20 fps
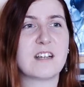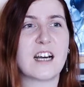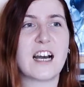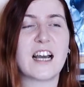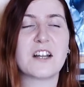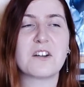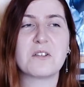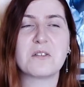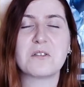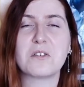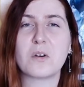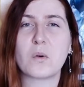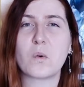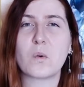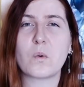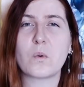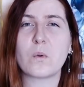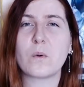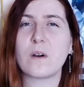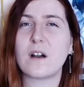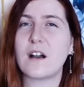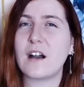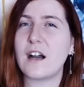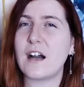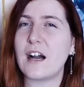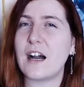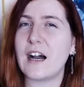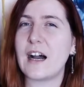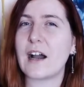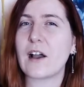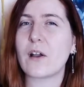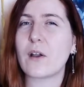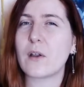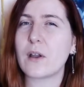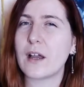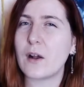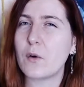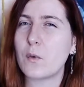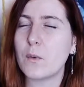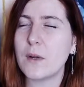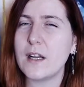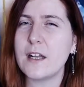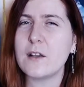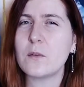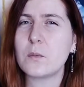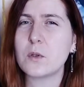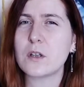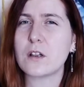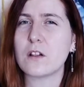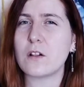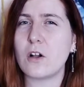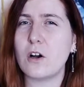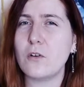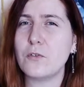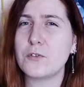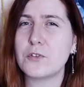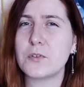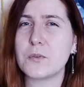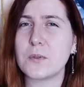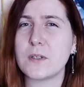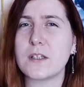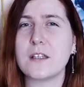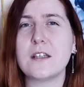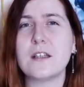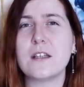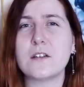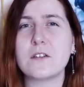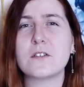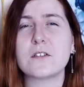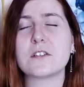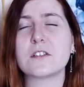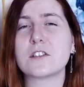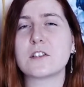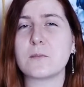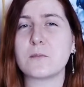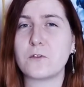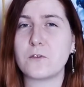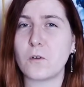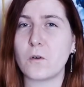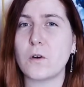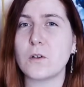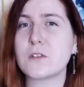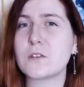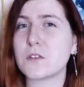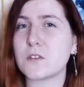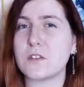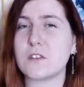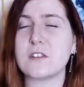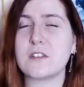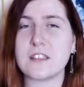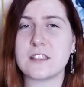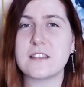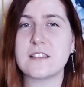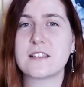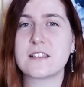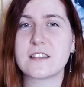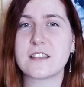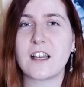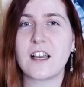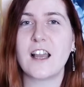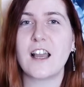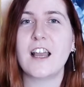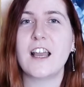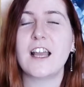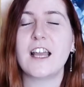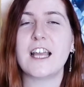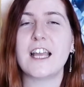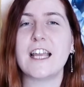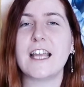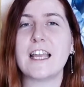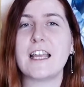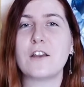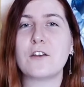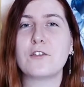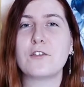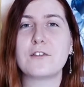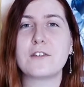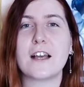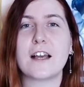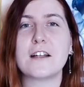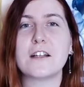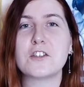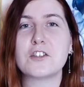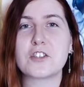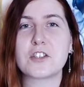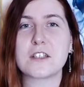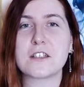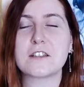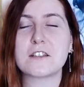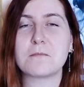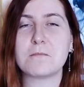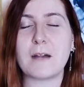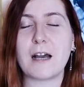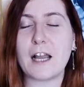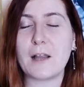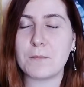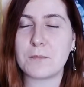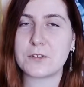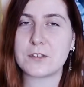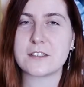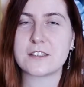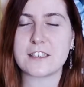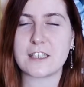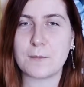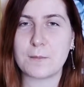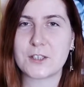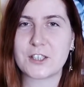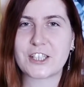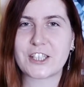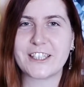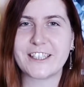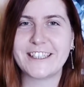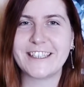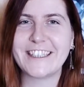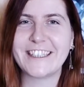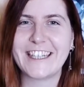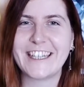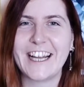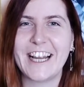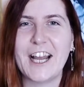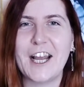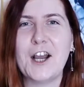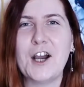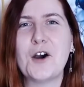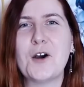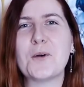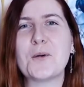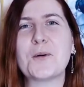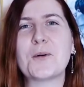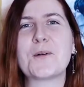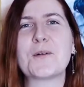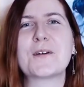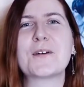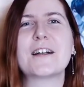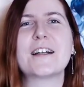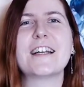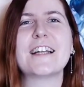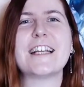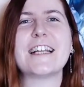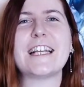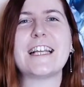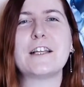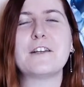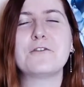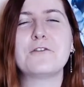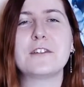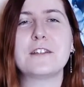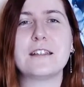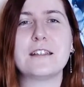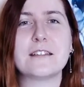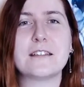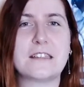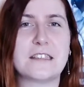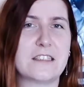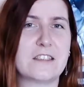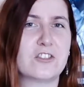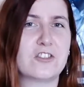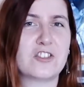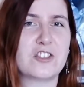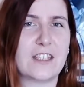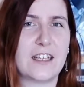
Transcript: I don't know. I really would love to hear some thoughts on this, if that is just my perception or if this is